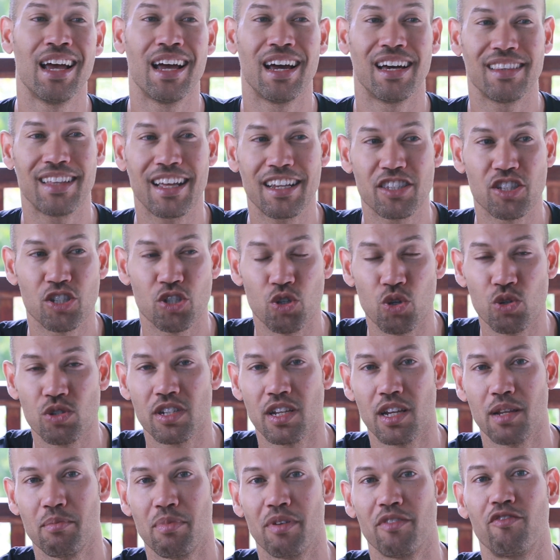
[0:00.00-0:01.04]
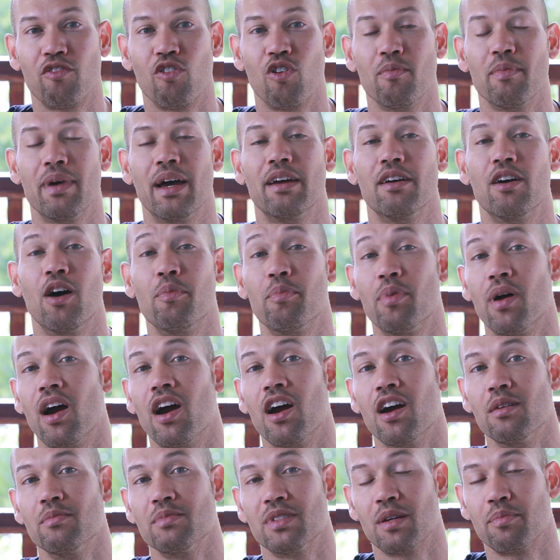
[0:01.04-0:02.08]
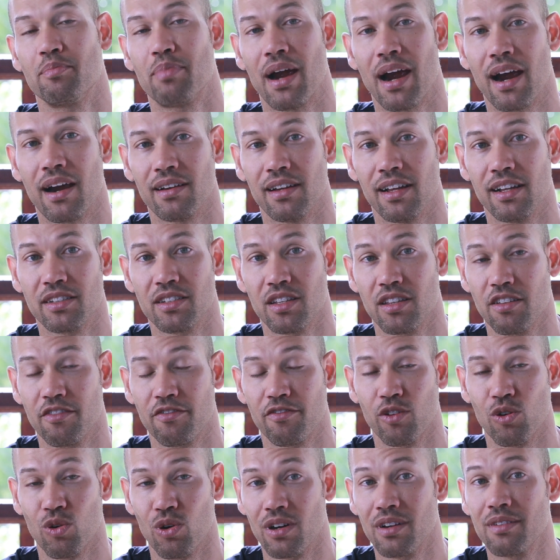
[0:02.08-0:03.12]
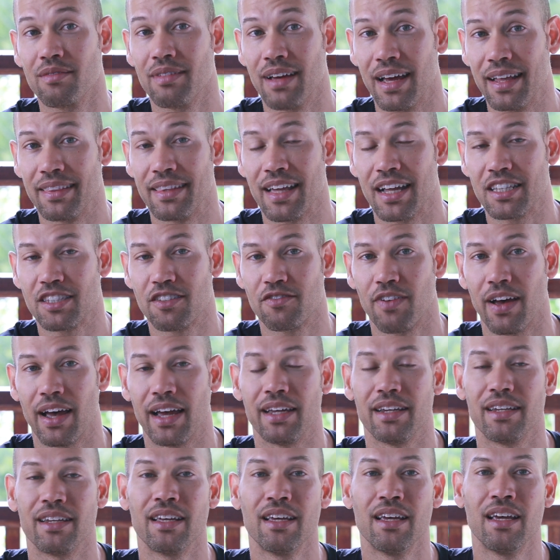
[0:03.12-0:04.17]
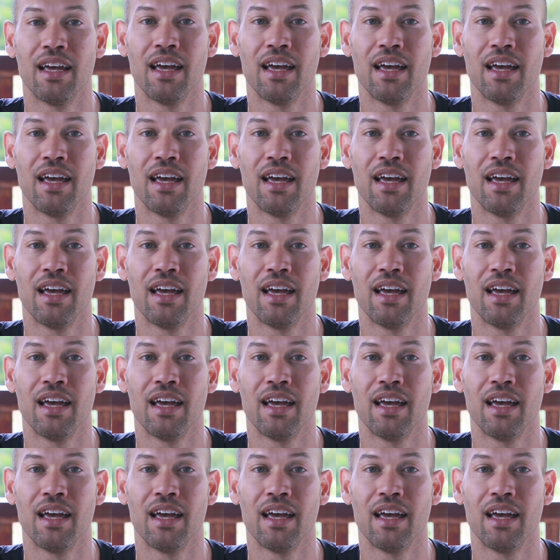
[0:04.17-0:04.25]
and that's usually before my upper arms are parallel to the floor, and that's fine.